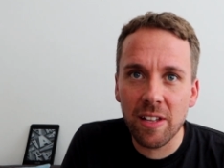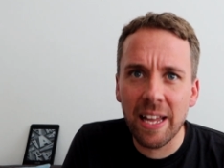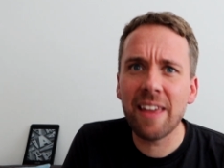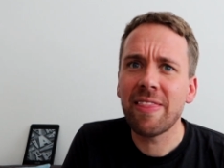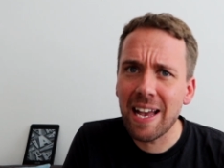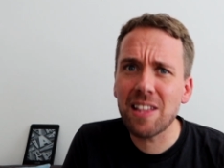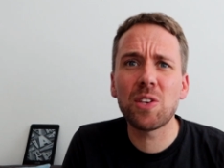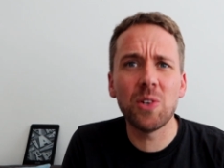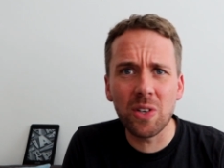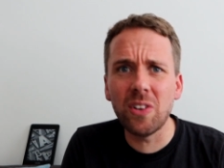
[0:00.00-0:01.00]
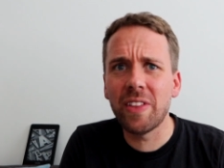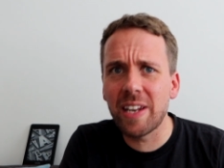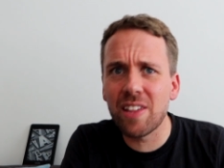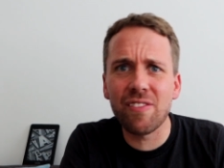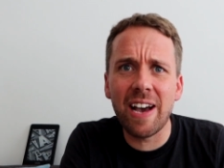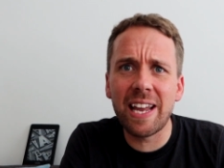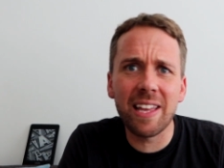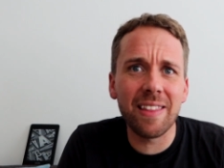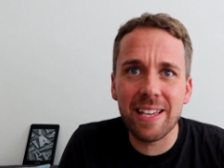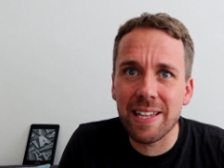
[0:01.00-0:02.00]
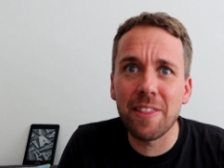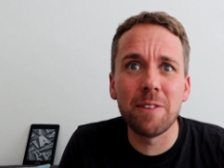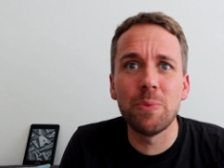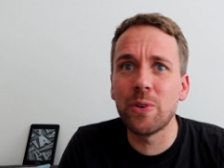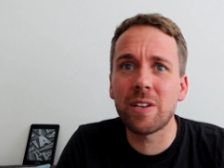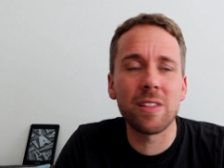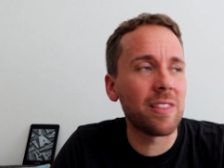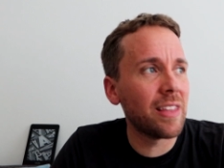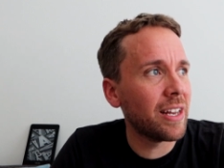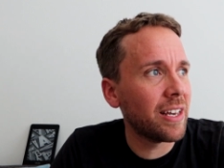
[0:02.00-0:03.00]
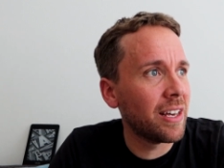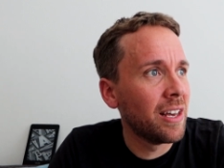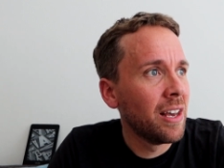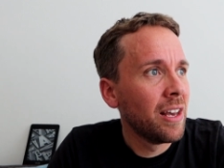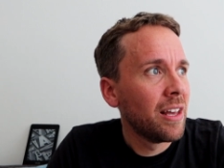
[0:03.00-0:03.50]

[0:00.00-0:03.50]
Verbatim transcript: you're like, that's cool that he's writing these other books that are,